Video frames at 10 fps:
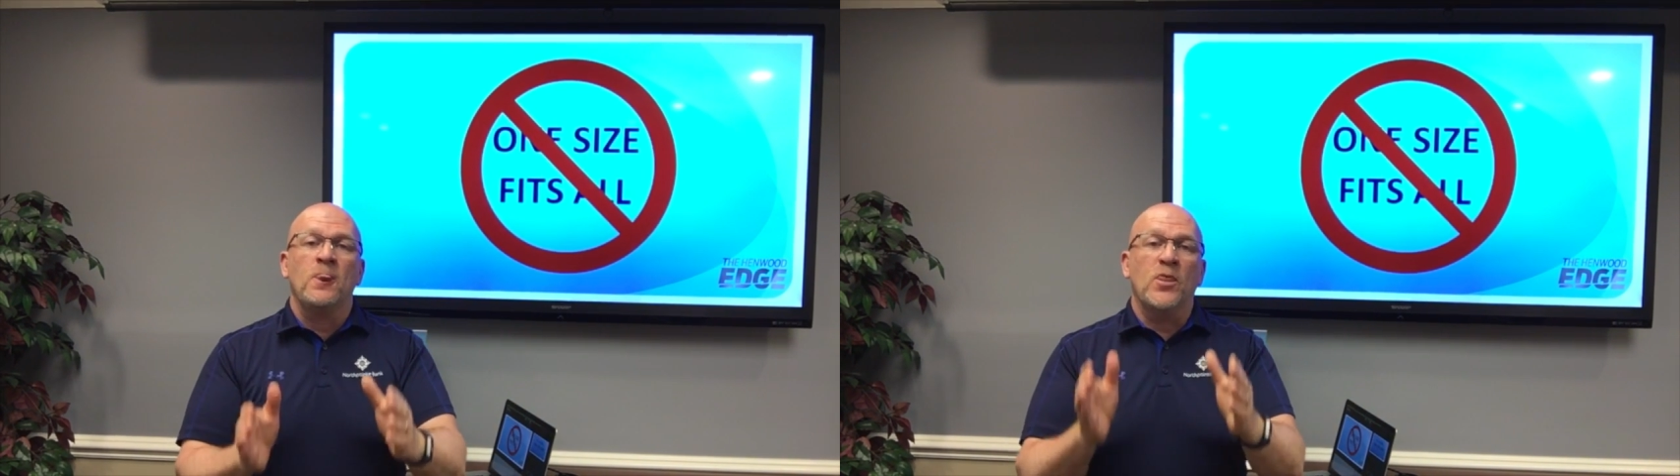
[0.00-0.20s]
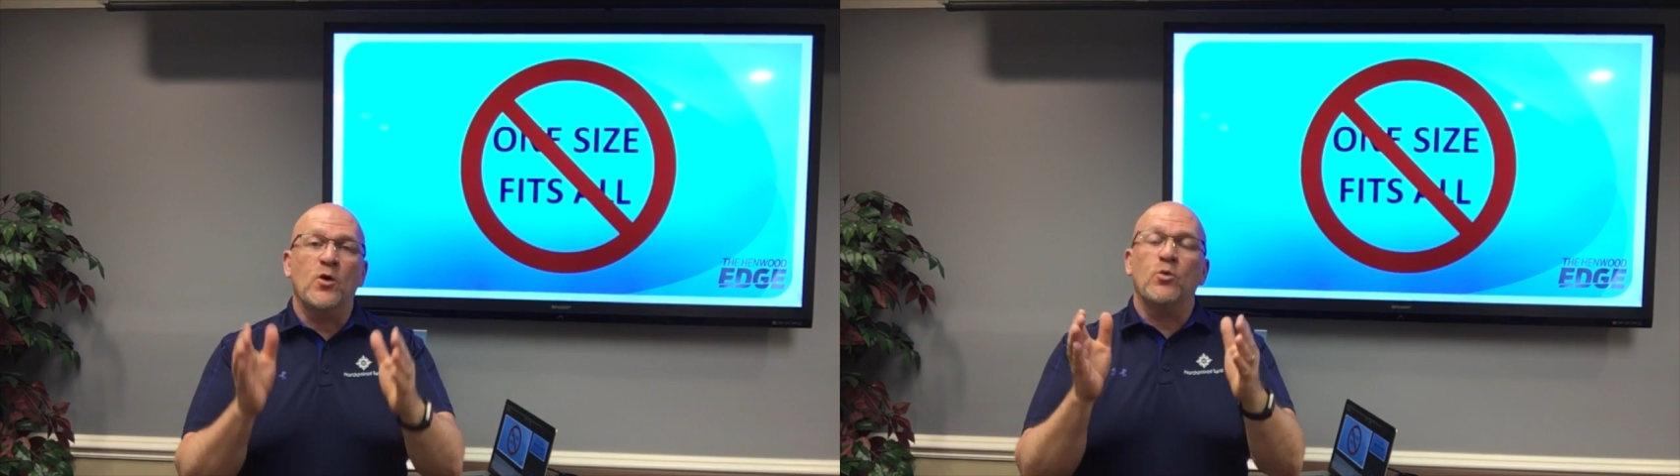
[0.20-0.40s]

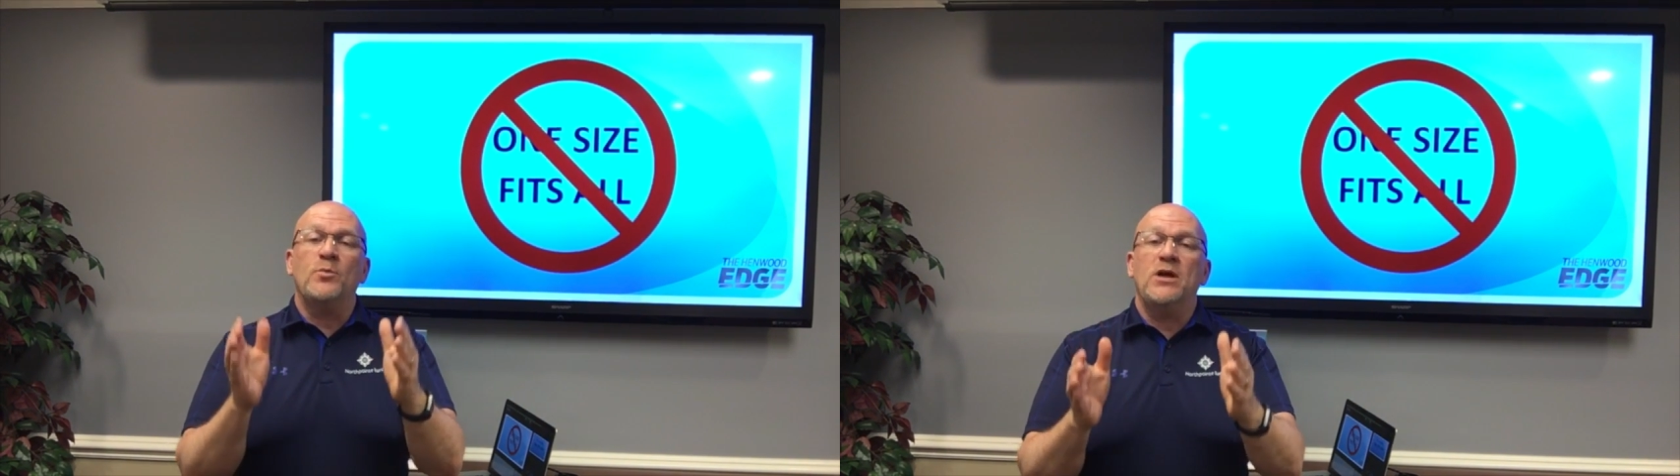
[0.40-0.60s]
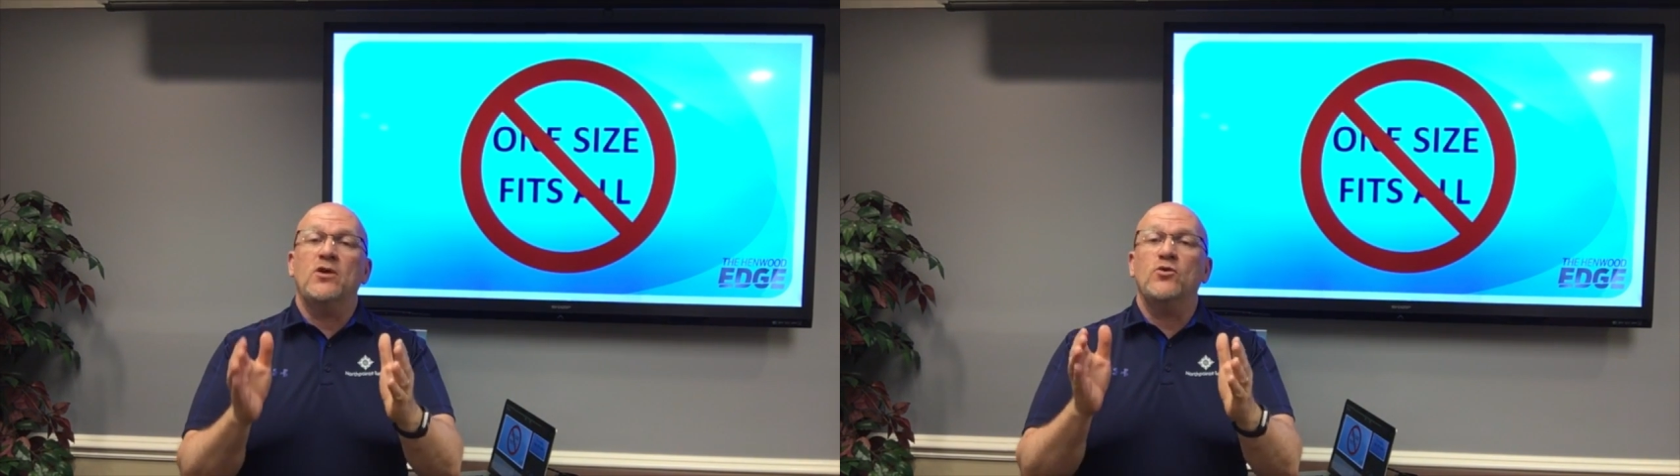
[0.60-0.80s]
there will
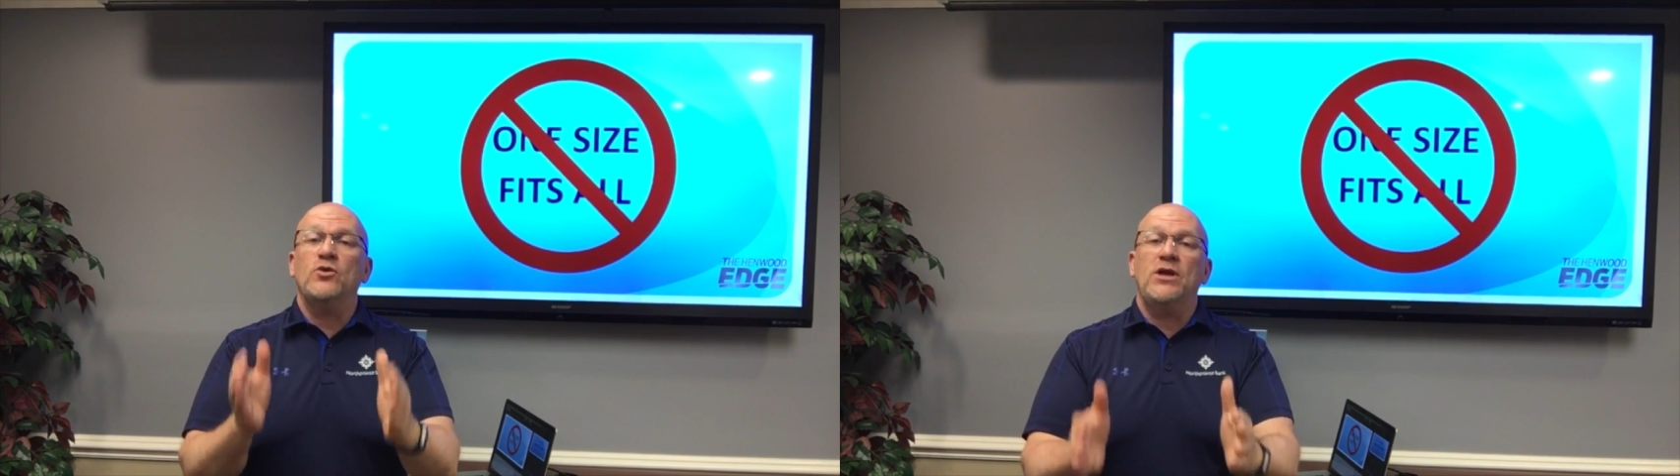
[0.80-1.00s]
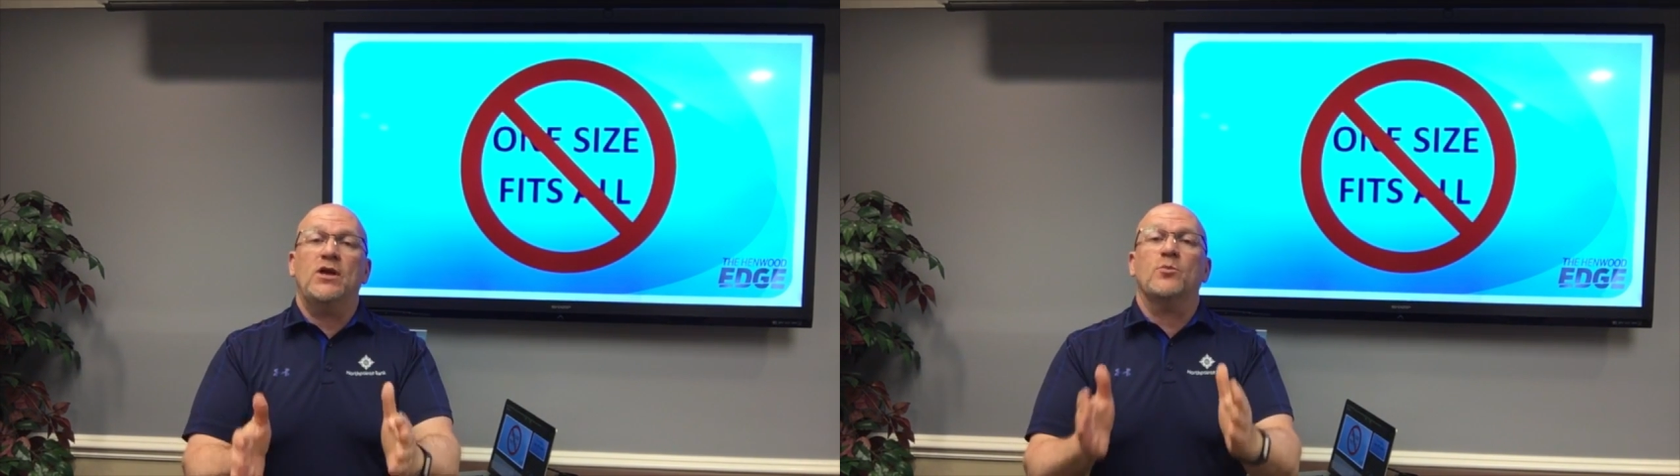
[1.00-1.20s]
be a
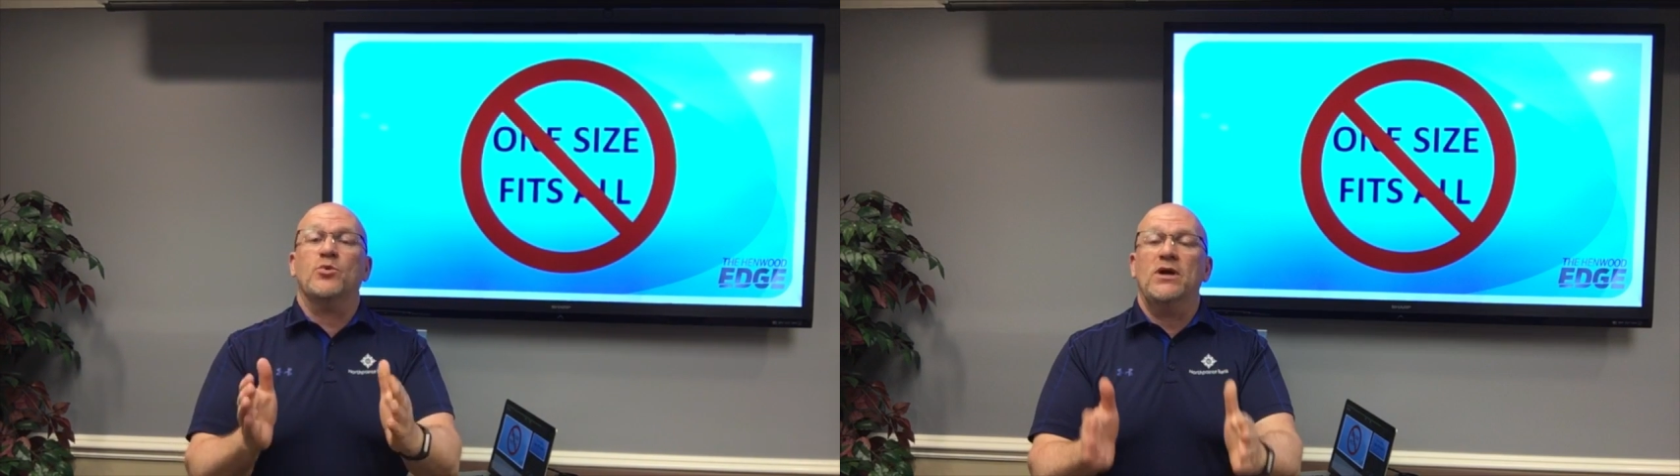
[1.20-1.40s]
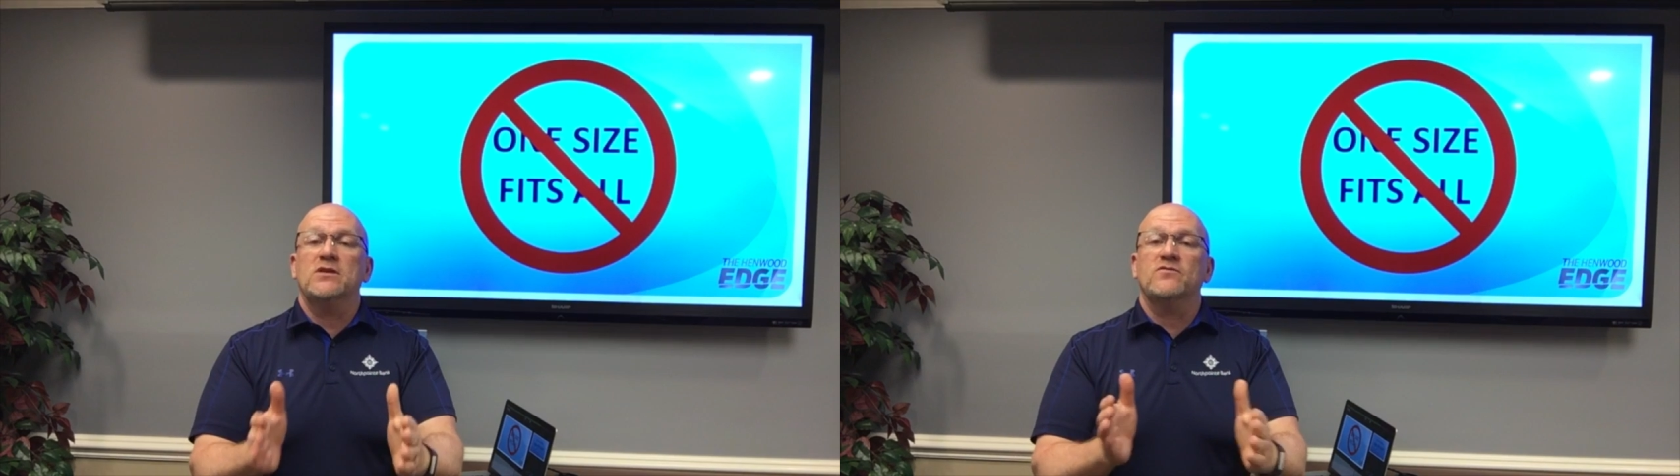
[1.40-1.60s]
unique
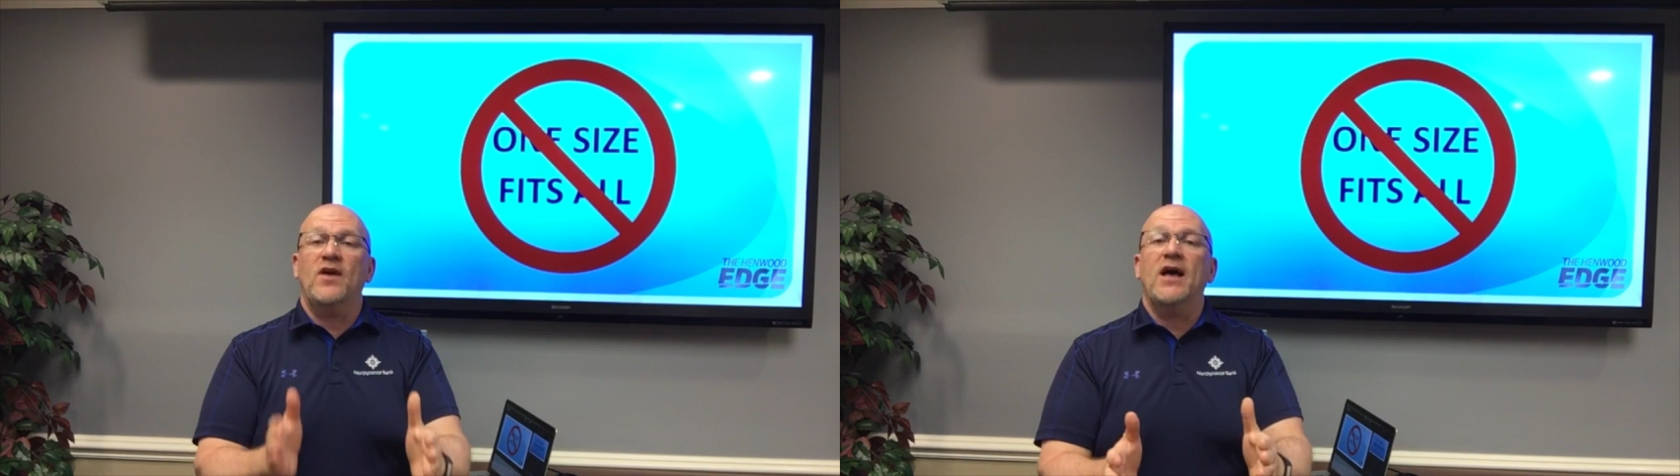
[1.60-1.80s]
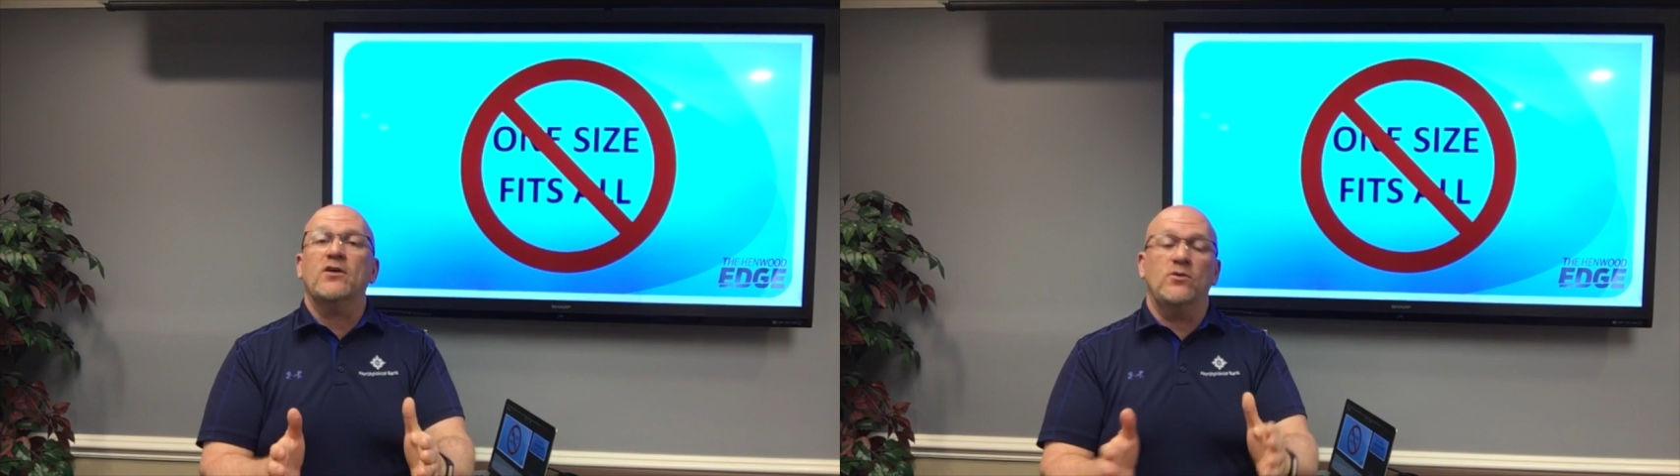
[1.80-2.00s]
appraised
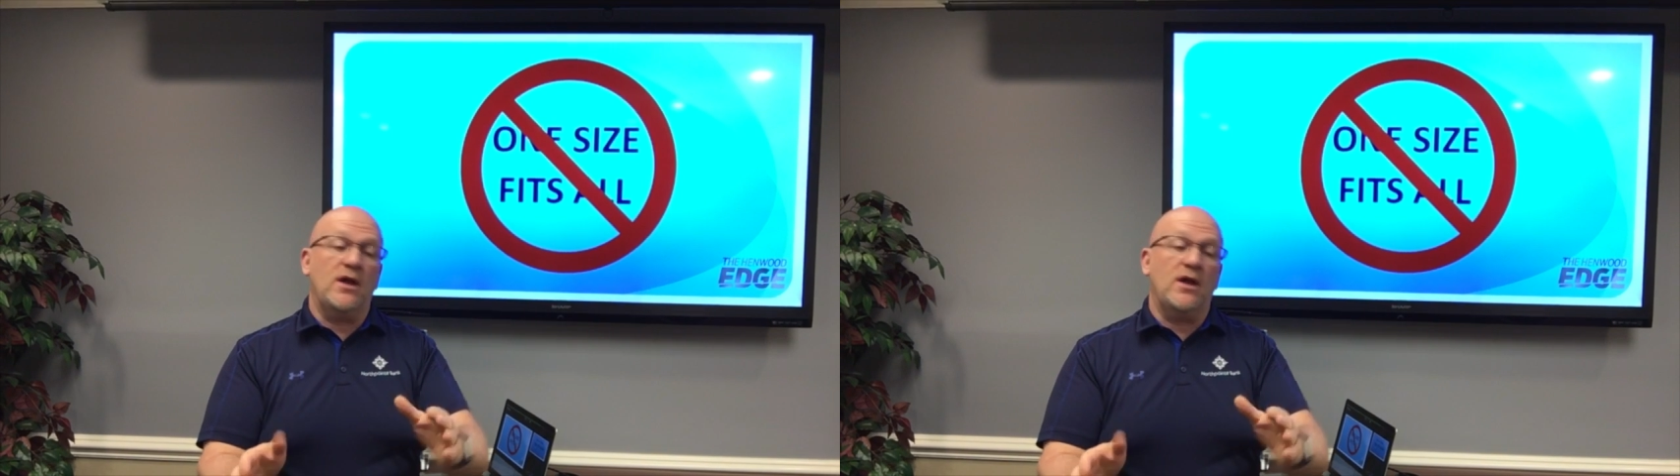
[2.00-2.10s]
value.